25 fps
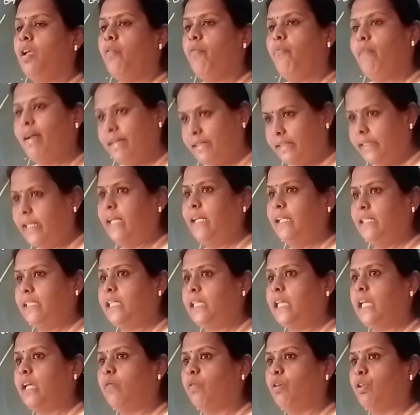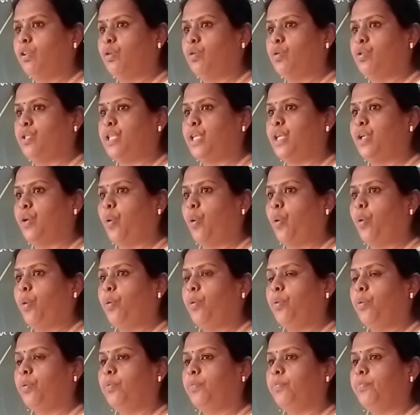When t is equal to 0,
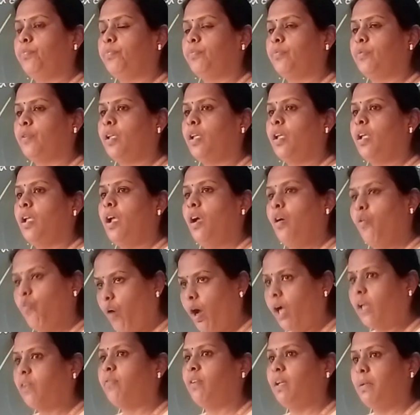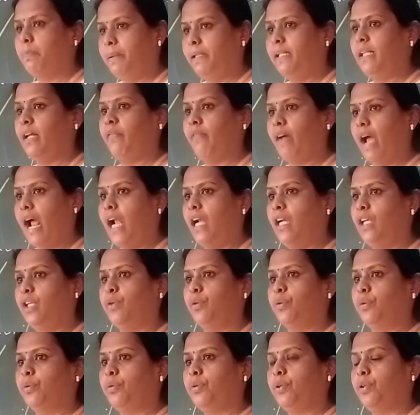what will be the
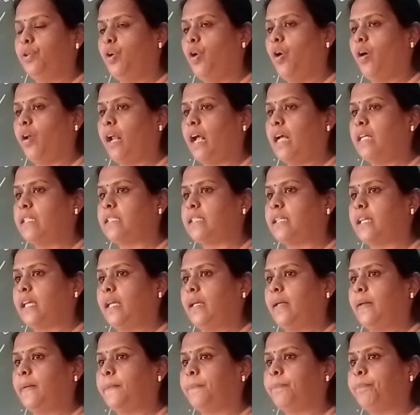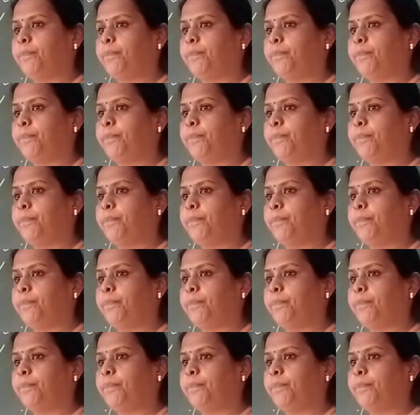value you are asking?